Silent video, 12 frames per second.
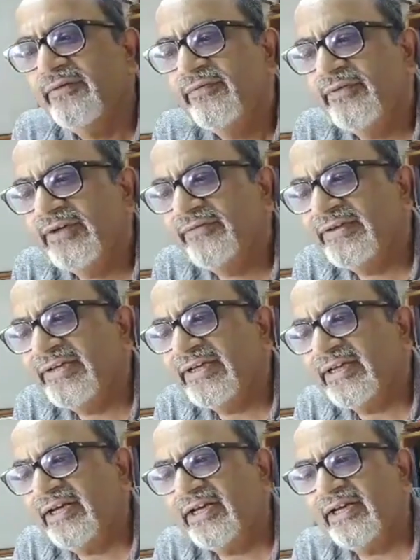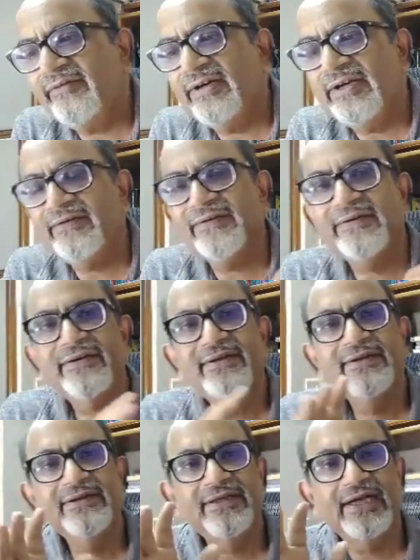When we say clinical evidence,
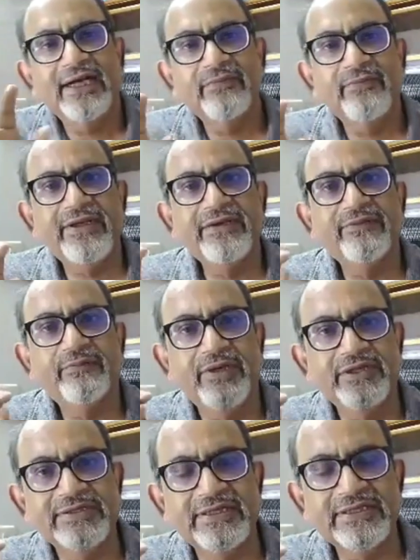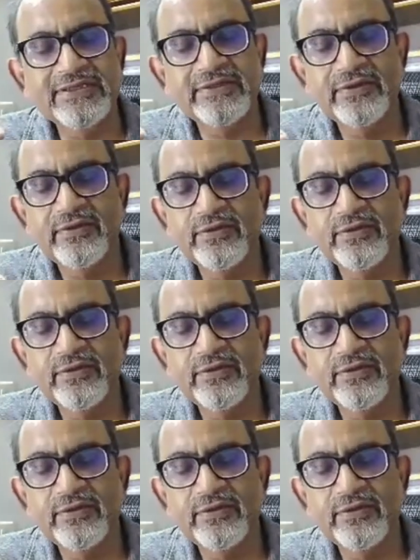that means patients